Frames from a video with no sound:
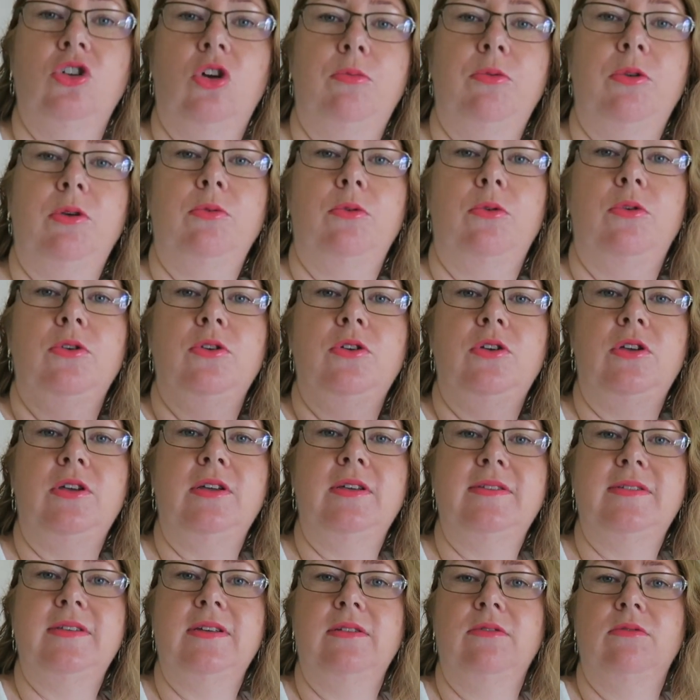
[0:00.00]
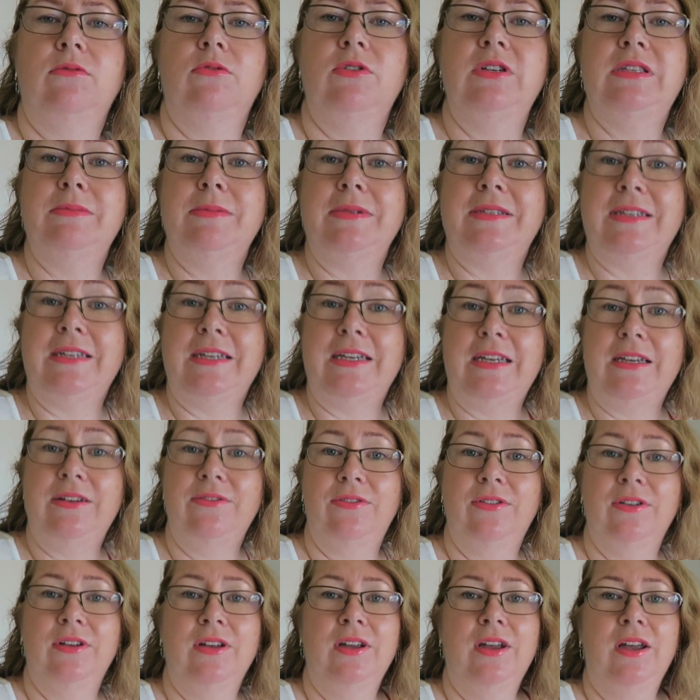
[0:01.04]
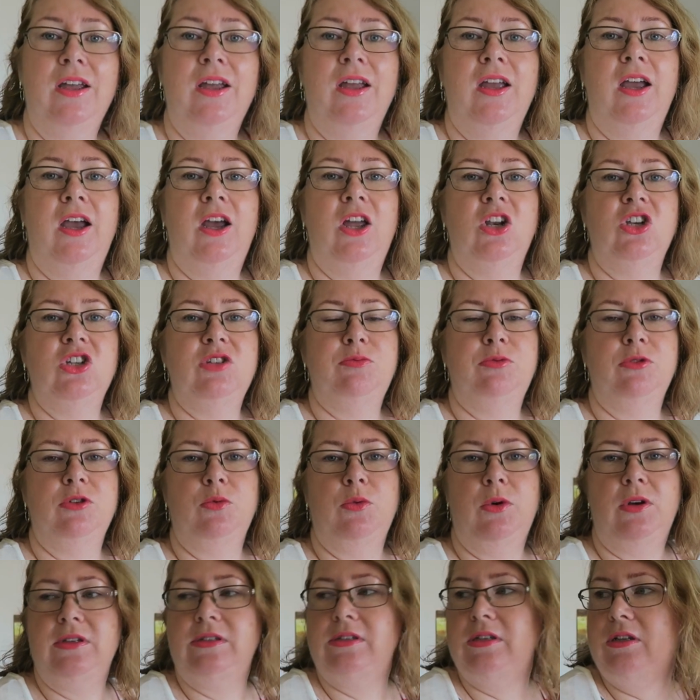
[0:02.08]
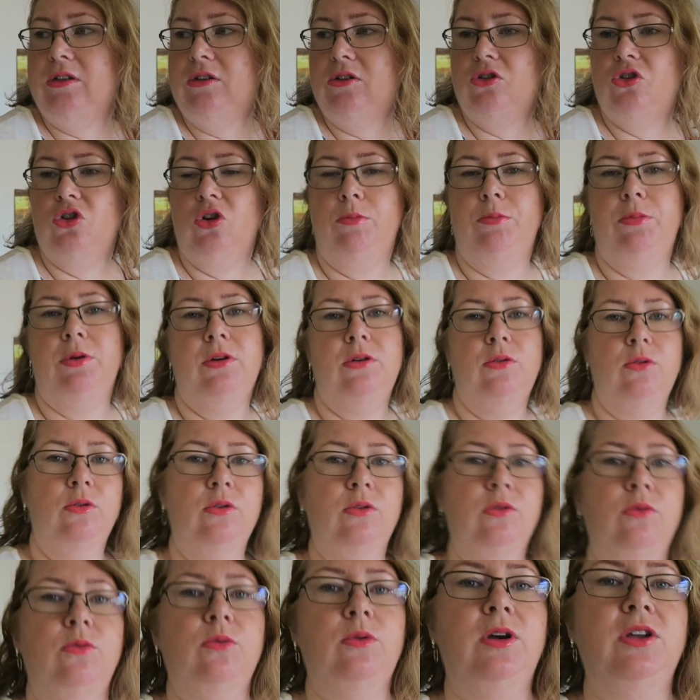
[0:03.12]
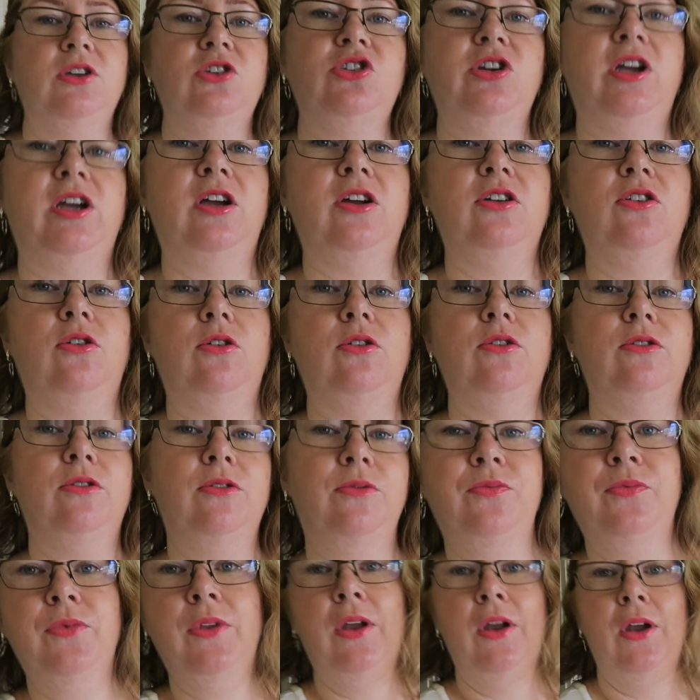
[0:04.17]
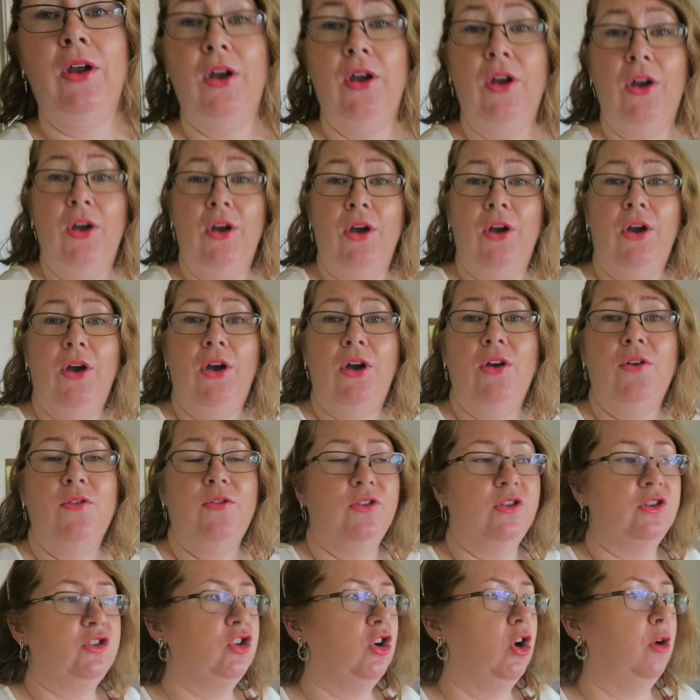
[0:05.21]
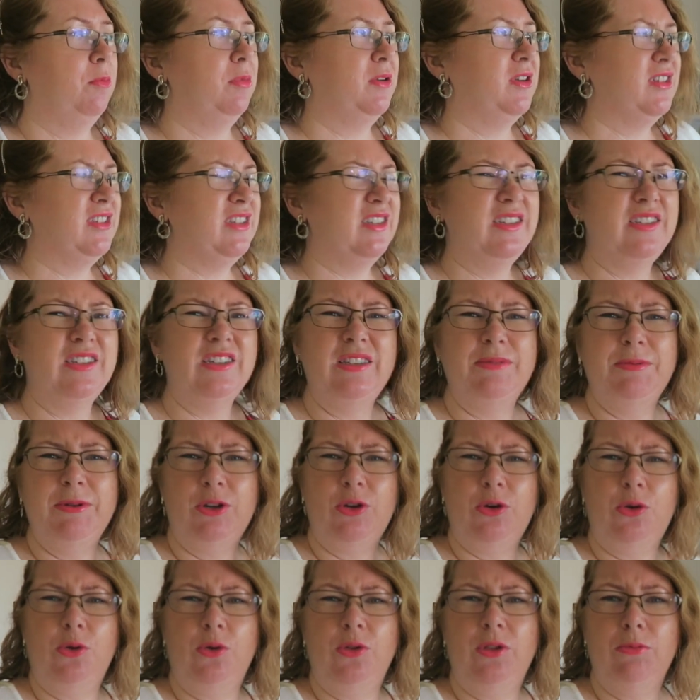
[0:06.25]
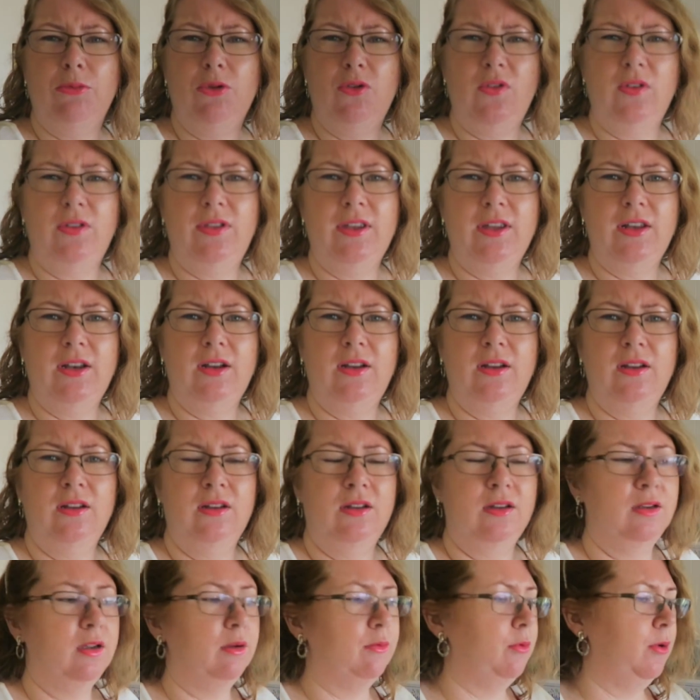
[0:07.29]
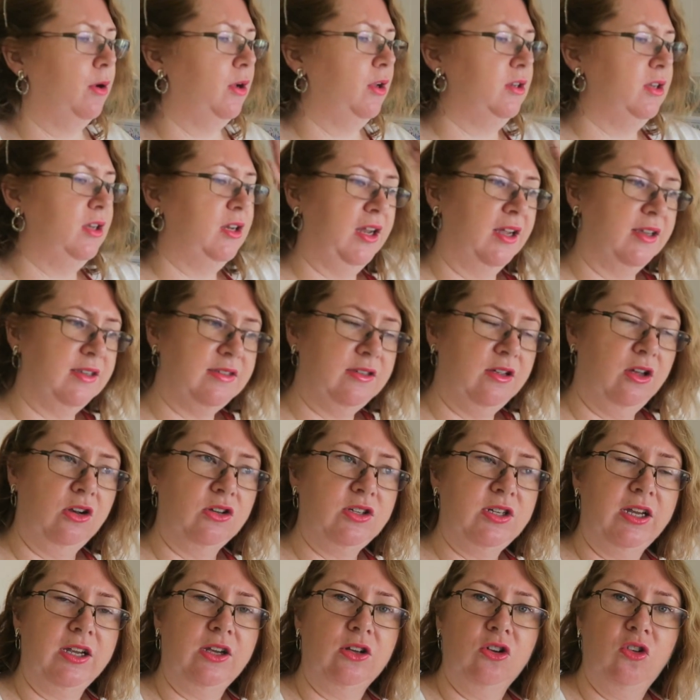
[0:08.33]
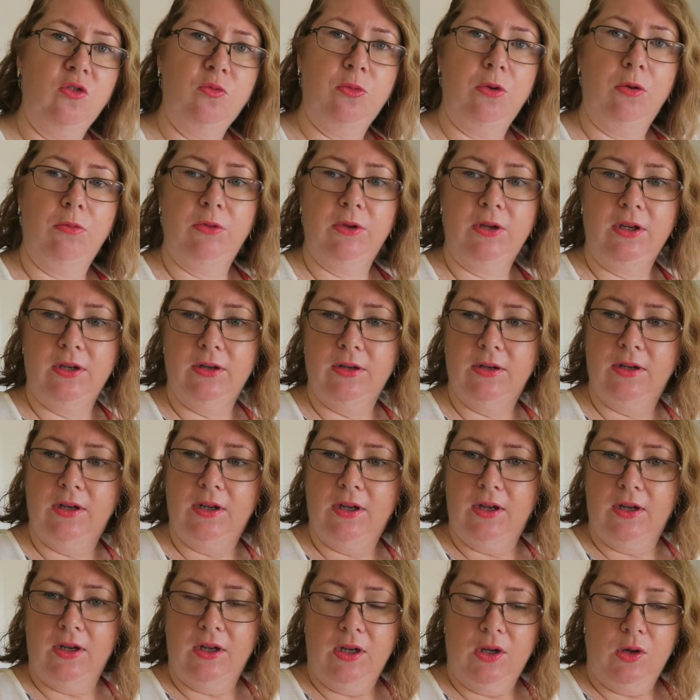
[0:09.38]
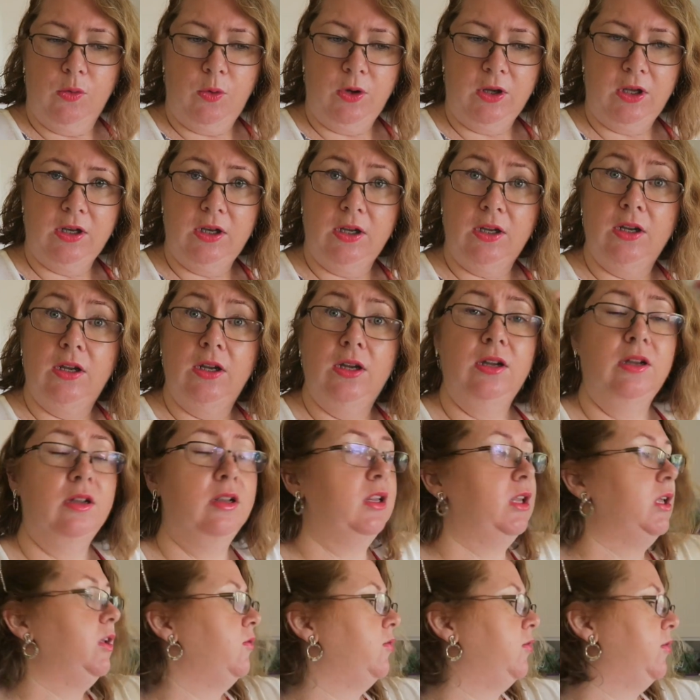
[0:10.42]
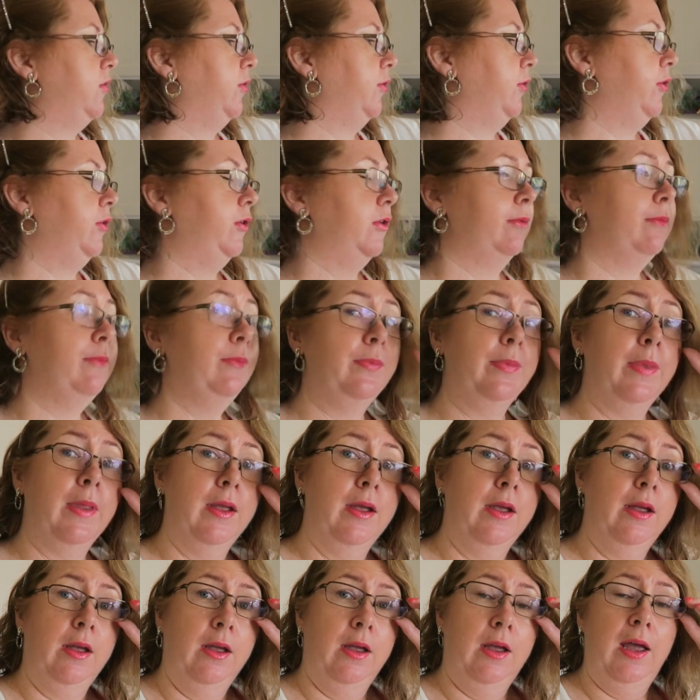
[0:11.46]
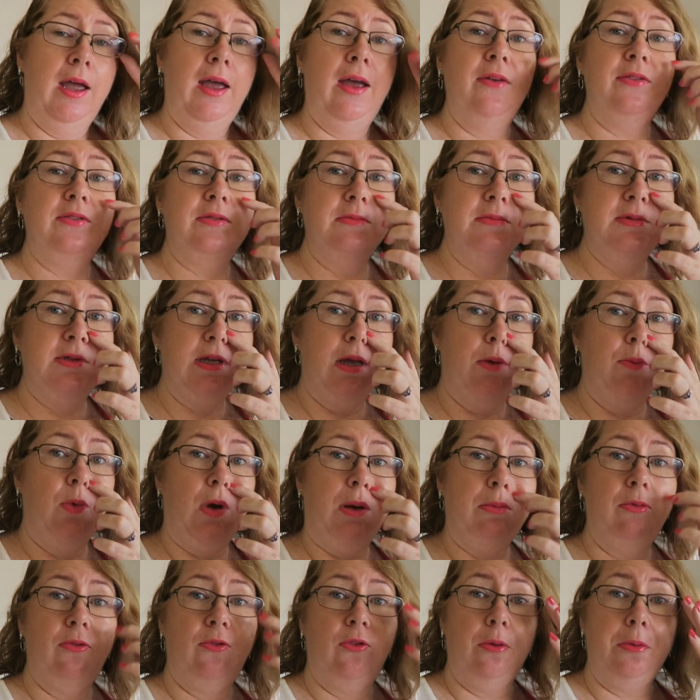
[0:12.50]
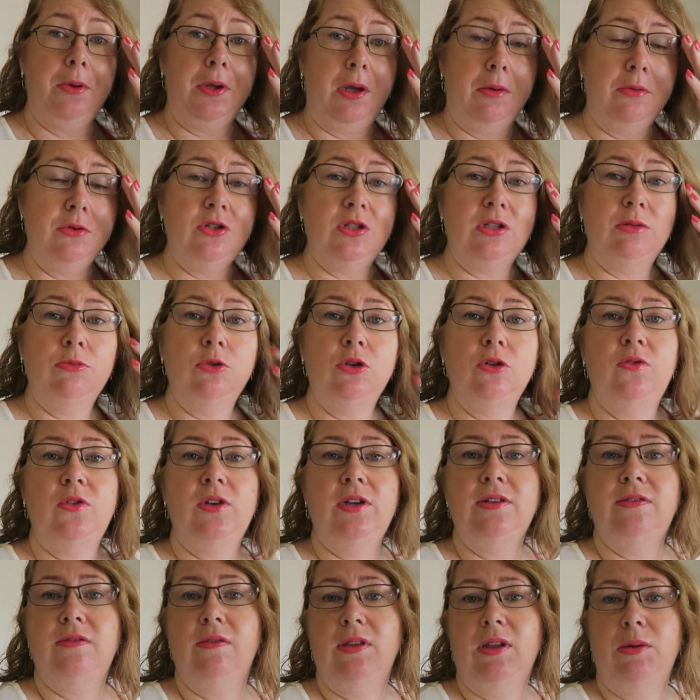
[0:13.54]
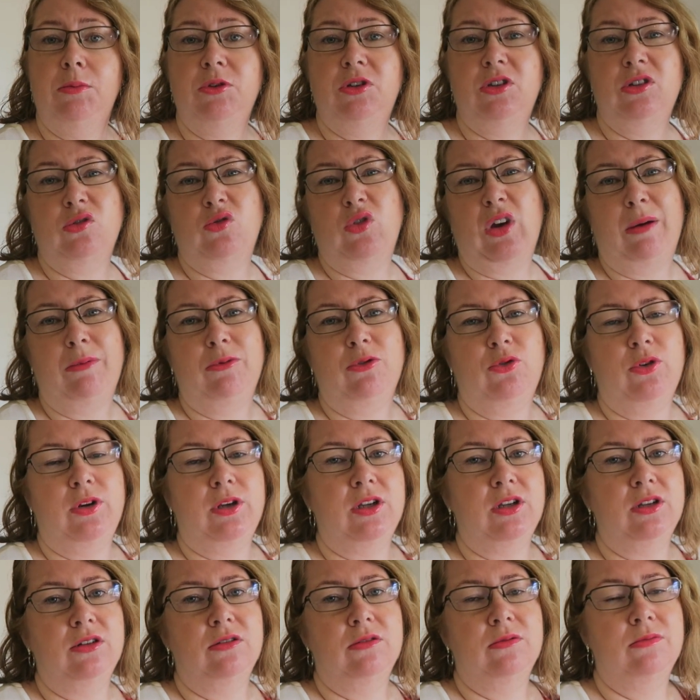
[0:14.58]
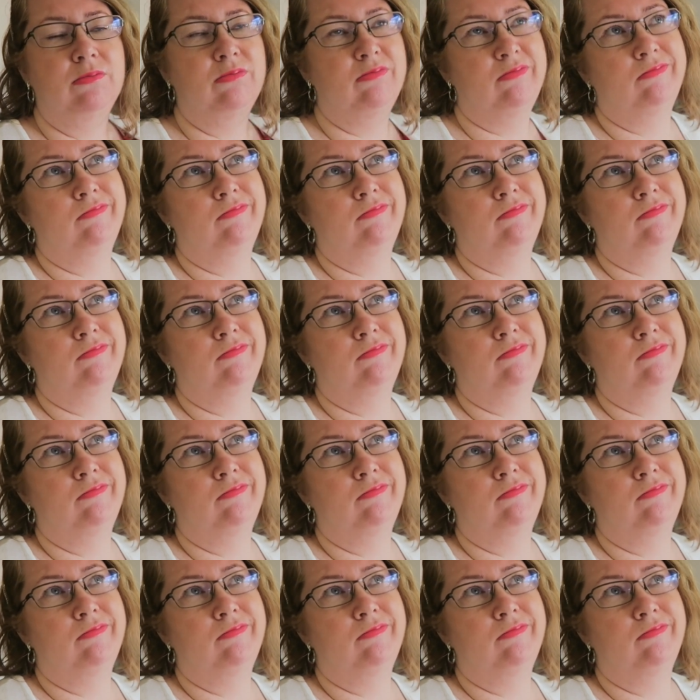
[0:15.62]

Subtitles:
that I wore on New Year's Christmas Eve. And I just put the white singlet top, white jacket on over the top. Because this is a bit cool in the movie theatre. I probably need it outside to take it off probably. We're gonna leave soon, have some Subway before we go into the movies, and then we just grab a drink and